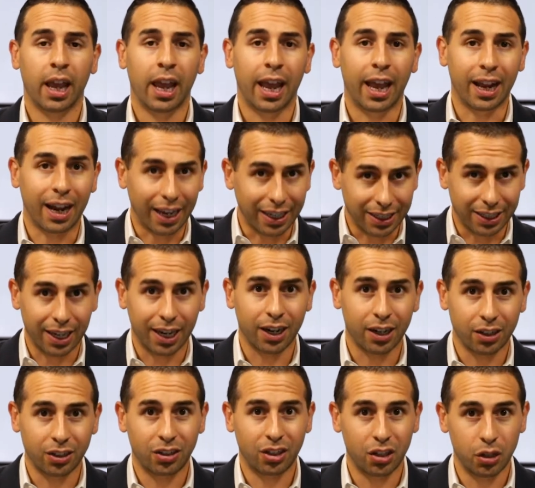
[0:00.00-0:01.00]
And I
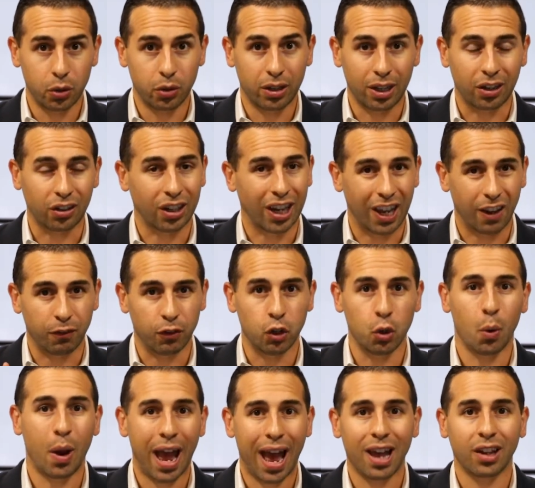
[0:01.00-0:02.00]
guarantee you this, if
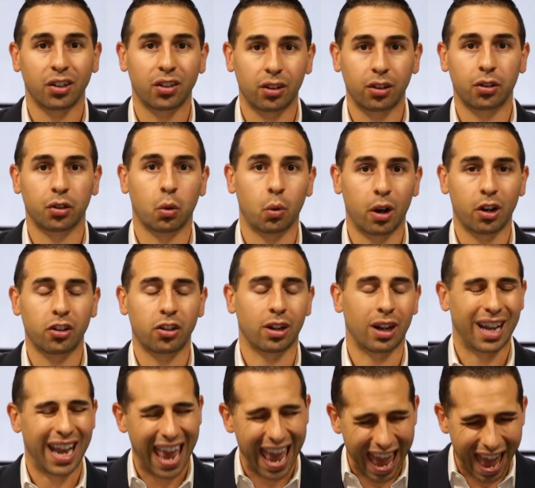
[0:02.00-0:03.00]
you ask this question on